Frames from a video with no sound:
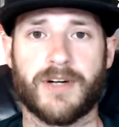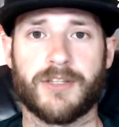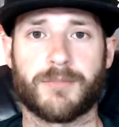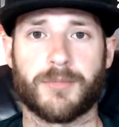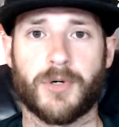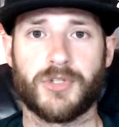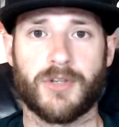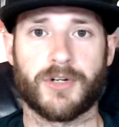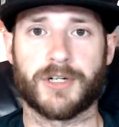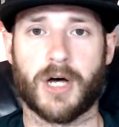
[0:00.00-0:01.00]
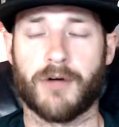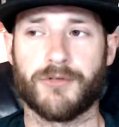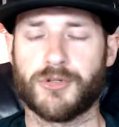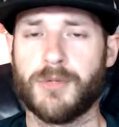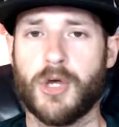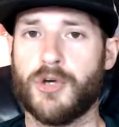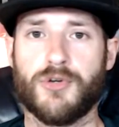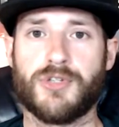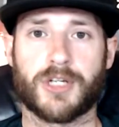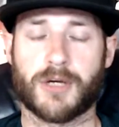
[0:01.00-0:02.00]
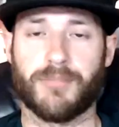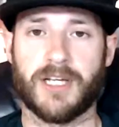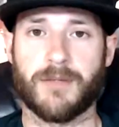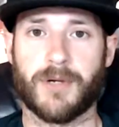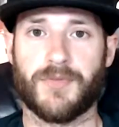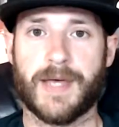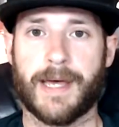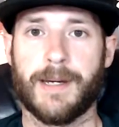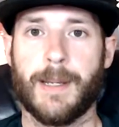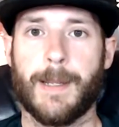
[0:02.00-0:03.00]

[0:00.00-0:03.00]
in the promotion, they're going to offer to him. Who's going to complain about that?